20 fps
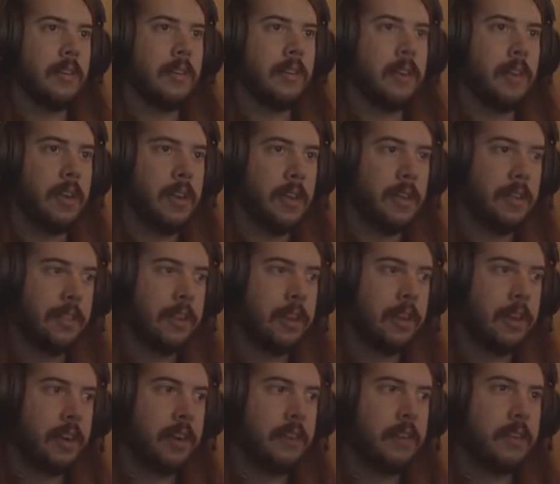And
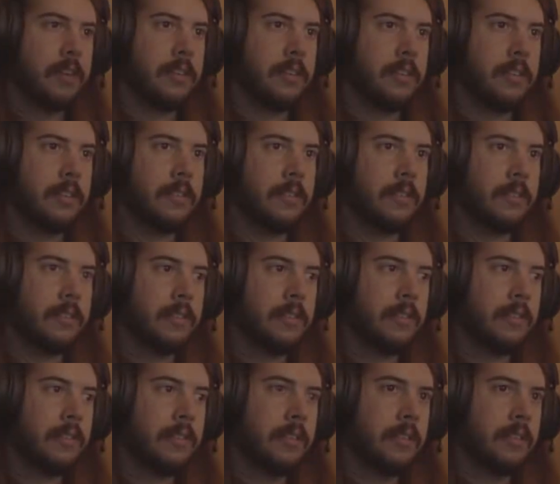there is
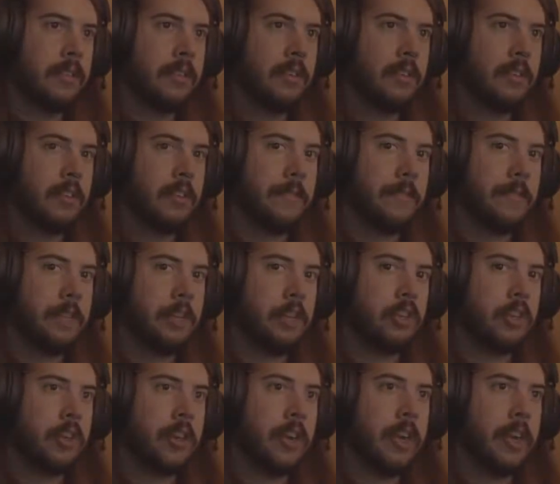the finish
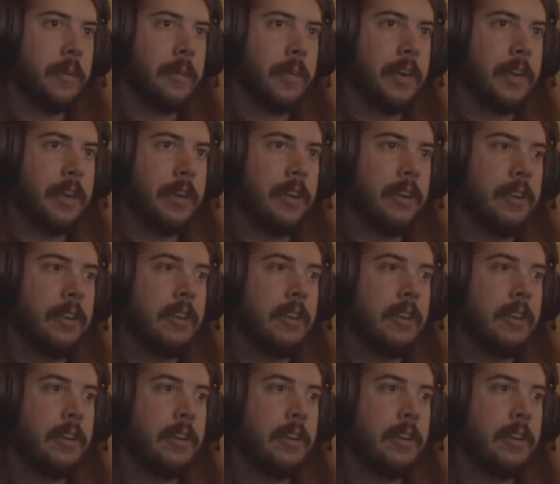line up ahead.